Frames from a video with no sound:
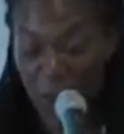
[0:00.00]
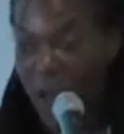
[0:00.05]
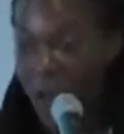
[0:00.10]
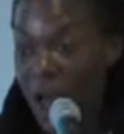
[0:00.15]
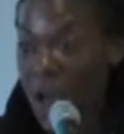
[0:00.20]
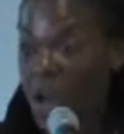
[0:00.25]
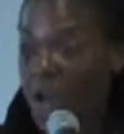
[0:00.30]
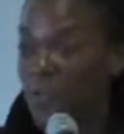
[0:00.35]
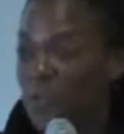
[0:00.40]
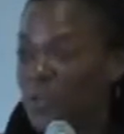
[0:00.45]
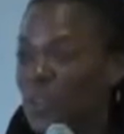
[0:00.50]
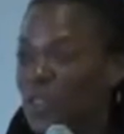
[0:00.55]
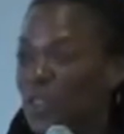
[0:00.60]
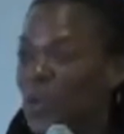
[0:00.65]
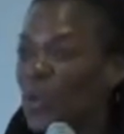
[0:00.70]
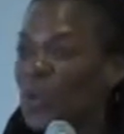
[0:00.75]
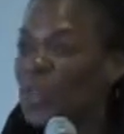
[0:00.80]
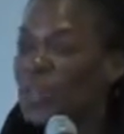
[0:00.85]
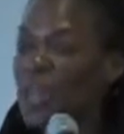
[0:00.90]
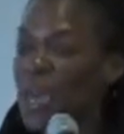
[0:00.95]
um, so
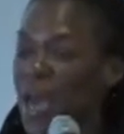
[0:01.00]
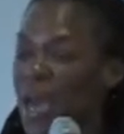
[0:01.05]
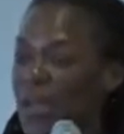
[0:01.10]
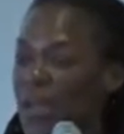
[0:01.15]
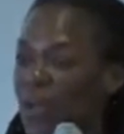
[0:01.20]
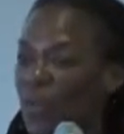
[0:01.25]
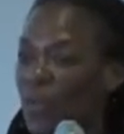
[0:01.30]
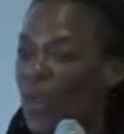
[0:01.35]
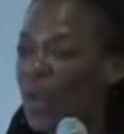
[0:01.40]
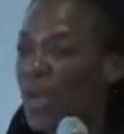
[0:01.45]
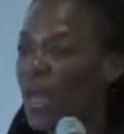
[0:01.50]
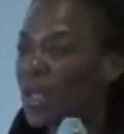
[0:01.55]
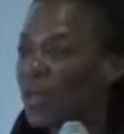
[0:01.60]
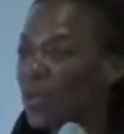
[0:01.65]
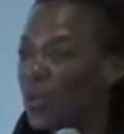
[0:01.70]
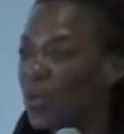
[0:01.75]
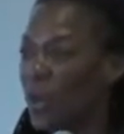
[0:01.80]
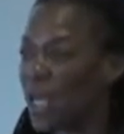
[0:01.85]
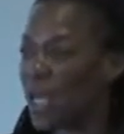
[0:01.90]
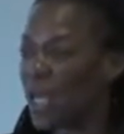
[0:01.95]
with that, what I
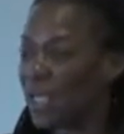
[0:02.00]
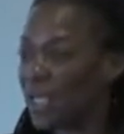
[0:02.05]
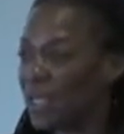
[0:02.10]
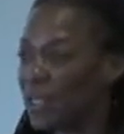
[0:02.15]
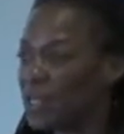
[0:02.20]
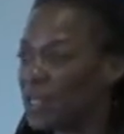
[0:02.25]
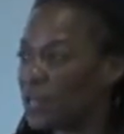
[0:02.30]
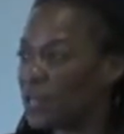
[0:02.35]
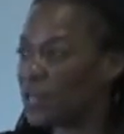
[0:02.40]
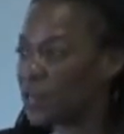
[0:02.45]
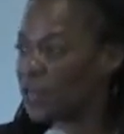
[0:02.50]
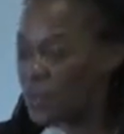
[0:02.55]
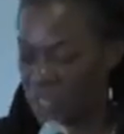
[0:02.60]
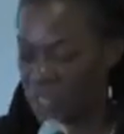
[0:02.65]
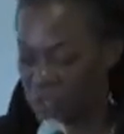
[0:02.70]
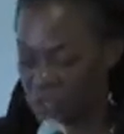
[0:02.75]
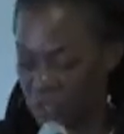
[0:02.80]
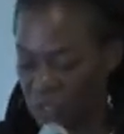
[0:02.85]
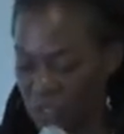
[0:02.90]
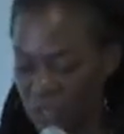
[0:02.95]
what I'd like to do
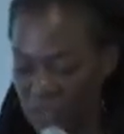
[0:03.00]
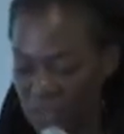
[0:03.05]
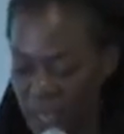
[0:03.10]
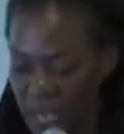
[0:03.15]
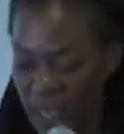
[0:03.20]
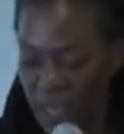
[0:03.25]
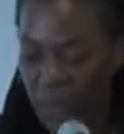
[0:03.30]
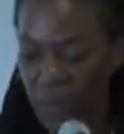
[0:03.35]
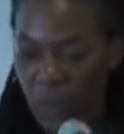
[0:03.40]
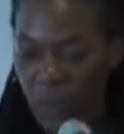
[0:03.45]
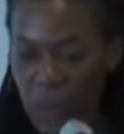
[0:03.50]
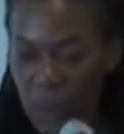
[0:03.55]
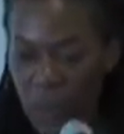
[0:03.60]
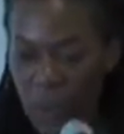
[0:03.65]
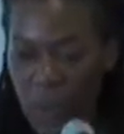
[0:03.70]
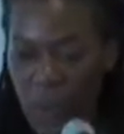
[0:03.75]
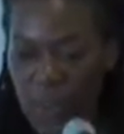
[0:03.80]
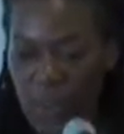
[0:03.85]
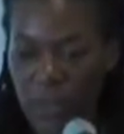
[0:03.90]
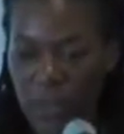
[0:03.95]
is just take
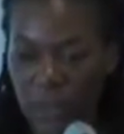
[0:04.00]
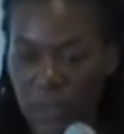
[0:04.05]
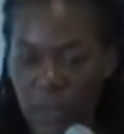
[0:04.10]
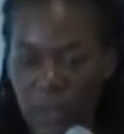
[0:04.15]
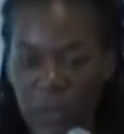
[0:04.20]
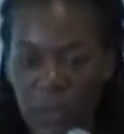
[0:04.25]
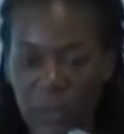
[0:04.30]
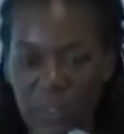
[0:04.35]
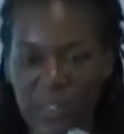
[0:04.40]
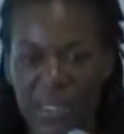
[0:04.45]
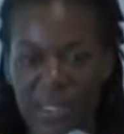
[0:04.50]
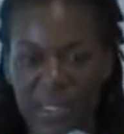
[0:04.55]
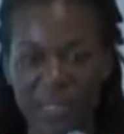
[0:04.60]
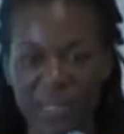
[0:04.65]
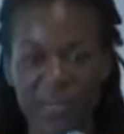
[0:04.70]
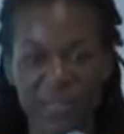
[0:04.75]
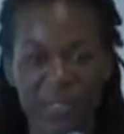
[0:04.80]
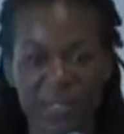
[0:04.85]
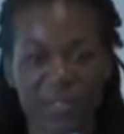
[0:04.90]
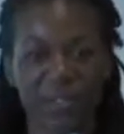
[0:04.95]
one one quick second
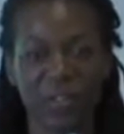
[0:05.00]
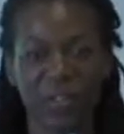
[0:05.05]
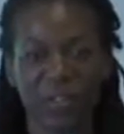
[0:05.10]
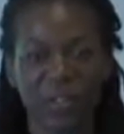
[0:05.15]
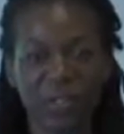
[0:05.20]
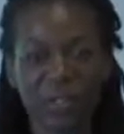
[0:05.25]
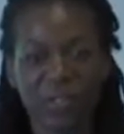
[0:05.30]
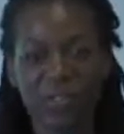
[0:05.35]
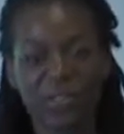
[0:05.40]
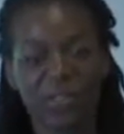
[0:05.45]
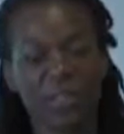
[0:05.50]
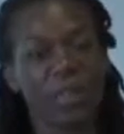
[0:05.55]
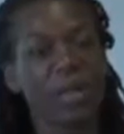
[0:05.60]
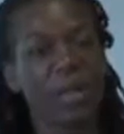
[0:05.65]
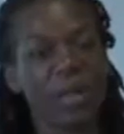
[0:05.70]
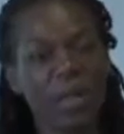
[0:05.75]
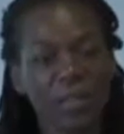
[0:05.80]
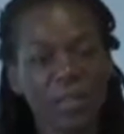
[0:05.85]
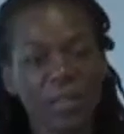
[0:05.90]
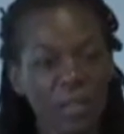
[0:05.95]
to tell you just
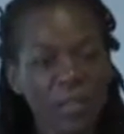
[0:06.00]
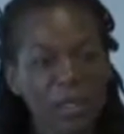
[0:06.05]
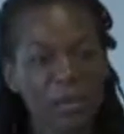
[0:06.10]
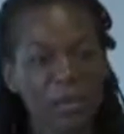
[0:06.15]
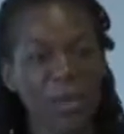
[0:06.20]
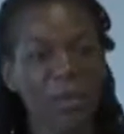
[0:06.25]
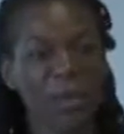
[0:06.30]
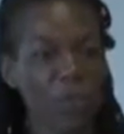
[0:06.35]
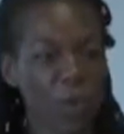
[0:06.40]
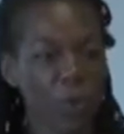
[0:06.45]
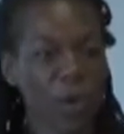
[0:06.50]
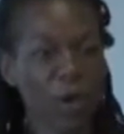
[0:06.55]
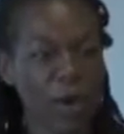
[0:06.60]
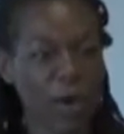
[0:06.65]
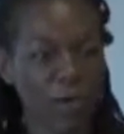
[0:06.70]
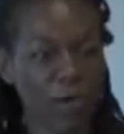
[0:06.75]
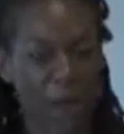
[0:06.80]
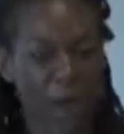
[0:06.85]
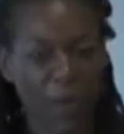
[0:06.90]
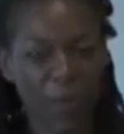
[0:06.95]
a little bit more
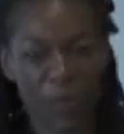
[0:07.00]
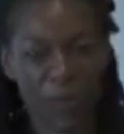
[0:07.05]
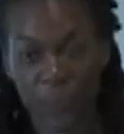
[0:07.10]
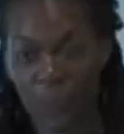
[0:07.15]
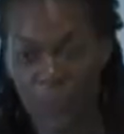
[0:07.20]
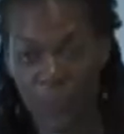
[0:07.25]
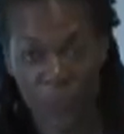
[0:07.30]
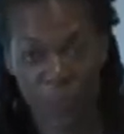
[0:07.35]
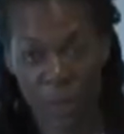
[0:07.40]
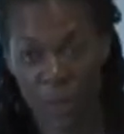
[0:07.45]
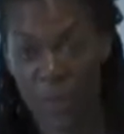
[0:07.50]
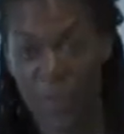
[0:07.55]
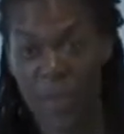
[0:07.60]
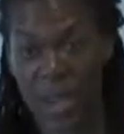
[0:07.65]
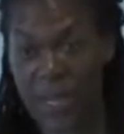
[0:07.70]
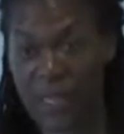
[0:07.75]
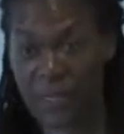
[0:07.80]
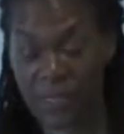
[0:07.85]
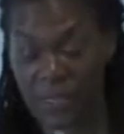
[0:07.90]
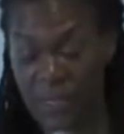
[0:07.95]
about
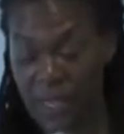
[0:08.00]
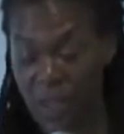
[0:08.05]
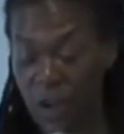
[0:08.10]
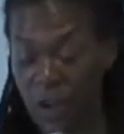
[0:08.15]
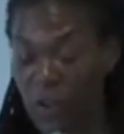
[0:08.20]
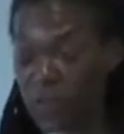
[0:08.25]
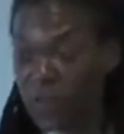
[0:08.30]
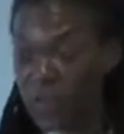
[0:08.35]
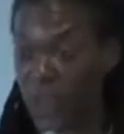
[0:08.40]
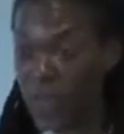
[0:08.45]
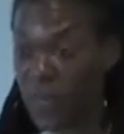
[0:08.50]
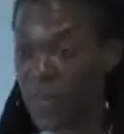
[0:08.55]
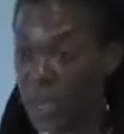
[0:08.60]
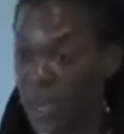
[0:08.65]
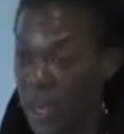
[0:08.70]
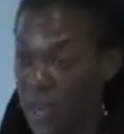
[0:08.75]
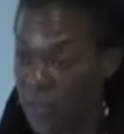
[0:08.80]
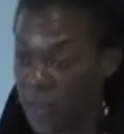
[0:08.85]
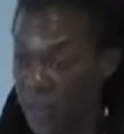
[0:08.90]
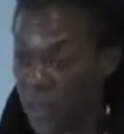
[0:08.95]
myself, and
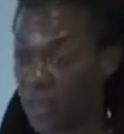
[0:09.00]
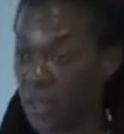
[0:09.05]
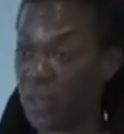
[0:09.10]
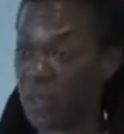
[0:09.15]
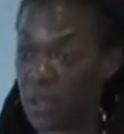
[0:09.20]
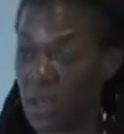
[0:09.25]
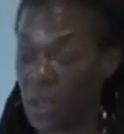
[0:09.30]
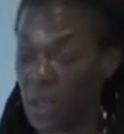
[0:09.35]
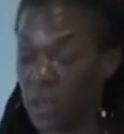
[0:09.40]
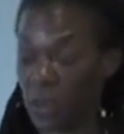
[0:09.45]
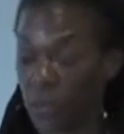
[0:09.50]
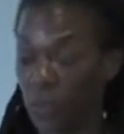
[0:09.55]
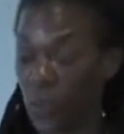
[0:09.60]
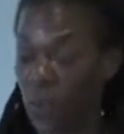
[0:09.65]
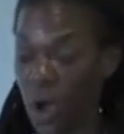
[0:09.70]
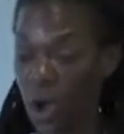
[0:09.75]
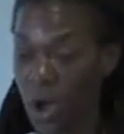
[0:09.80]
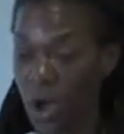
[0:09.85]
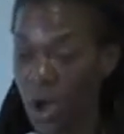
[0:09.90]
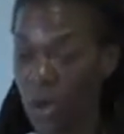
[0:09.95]
then I'm gonna uh,
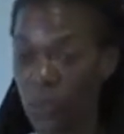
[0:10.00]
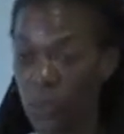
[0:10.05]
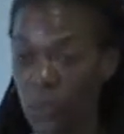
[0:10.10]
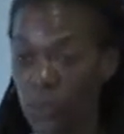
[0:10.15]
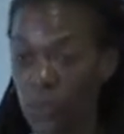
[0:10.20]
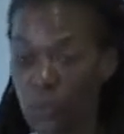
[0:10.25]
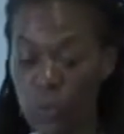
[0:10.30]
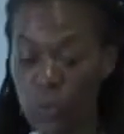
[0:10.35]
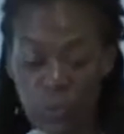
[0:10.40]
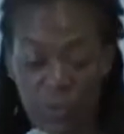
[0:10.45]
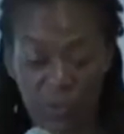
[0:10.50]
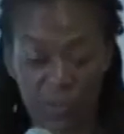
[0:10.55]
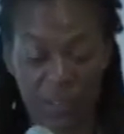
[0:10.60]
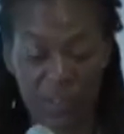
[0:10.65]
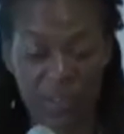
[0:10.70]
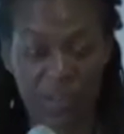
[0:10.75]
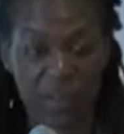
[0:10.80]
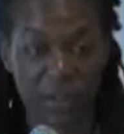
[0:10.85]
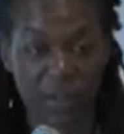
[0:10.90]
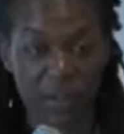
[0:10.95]
uh, move
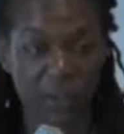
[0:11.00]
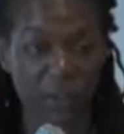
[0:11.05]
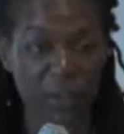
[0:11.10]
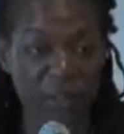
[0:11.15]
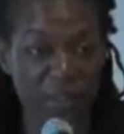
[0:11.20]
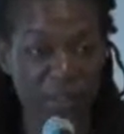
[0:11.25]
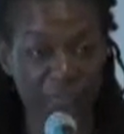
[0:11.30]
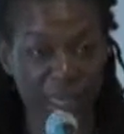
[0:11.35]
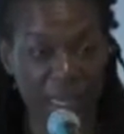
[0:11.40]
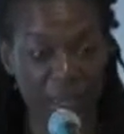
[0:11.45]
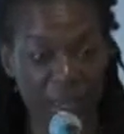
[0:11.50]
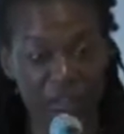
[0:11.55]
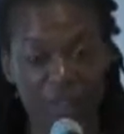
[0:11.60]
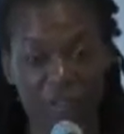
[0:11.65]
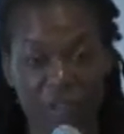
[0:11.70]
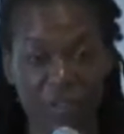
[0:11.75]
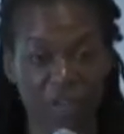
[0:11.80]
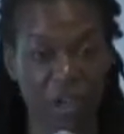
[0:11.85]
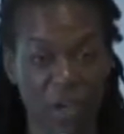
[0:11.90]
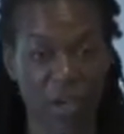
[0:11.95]
into the presentation
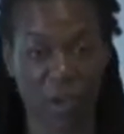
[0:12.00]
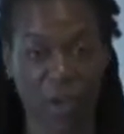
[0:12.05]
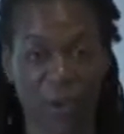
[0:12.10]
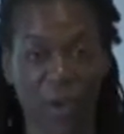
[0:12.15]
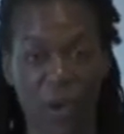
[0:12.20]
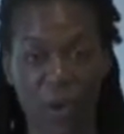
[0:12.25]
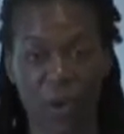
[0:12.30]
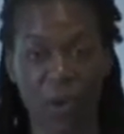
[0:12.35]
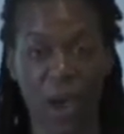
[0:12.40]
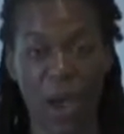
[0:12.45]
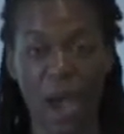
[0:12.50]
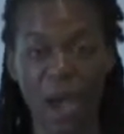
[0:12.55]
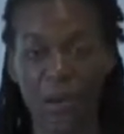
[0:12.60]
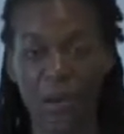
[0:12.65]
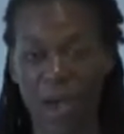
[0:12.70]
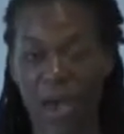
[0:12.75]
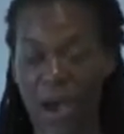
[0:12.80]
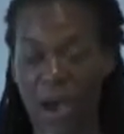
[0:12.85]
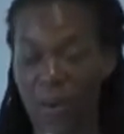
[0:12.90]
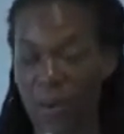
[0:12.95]
and talk about how,
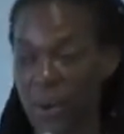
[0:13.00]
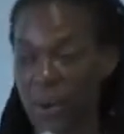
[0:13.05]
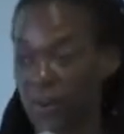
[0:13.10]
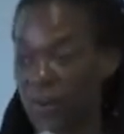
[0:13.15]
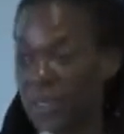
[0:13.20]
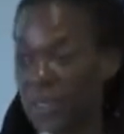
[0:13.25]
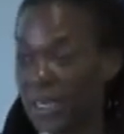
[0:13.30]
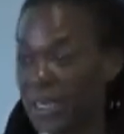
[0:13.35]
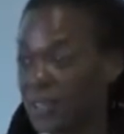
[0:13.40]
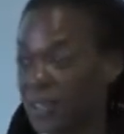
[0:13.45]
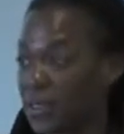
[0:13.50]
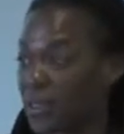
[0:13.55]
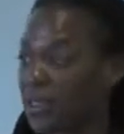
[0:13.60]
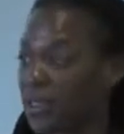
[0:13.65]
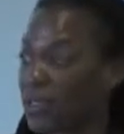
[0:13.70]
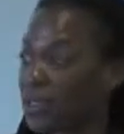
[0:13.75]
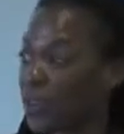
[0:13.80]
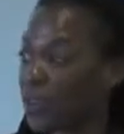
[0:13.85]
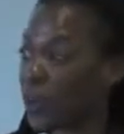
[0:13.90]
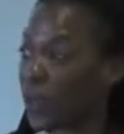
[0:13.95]
how I would like to,
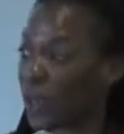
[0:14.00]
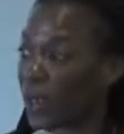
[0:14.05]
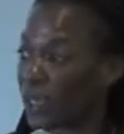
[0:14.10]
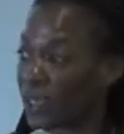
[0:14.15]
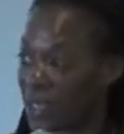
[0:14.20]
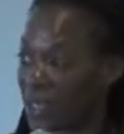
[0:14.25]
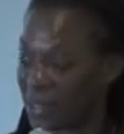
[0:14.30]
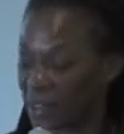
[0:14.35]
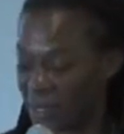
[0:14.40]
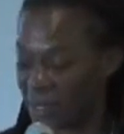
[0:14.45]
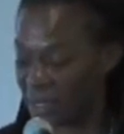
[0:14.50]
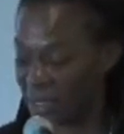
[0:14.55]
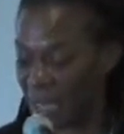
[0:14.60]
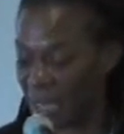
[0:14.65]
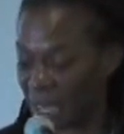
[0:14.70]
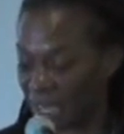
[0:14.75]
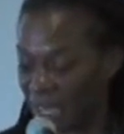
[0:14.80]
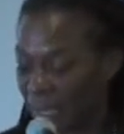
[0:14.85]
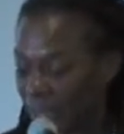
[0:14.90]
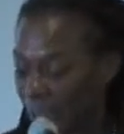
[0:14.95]
to organize this
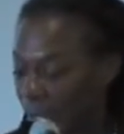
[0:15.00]
today.